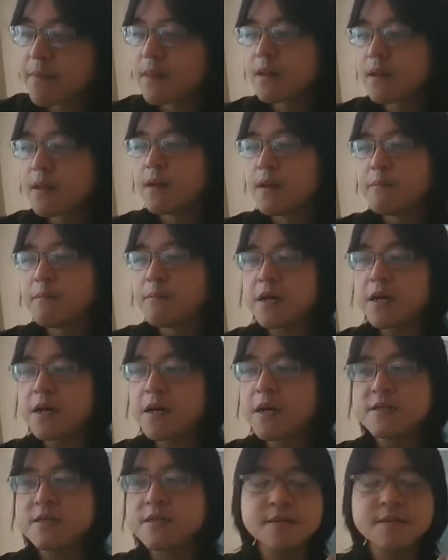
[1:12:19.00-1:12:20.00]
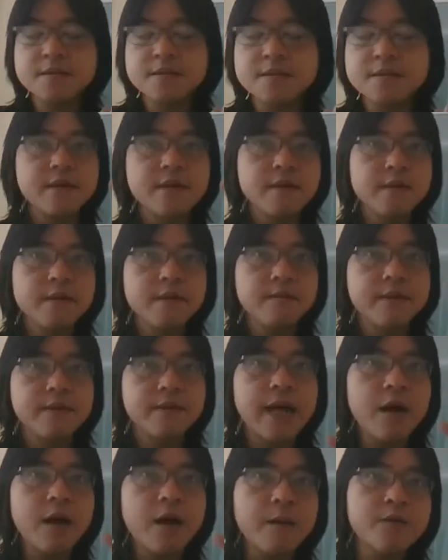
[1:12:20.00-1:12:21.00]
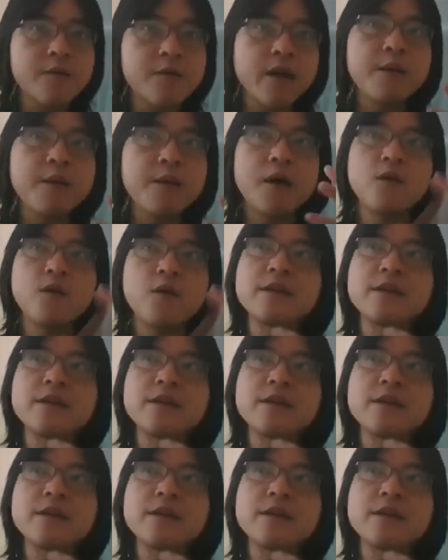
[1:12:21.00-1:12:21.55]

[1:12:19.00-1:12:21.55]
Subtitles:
because now I'm talking about quantum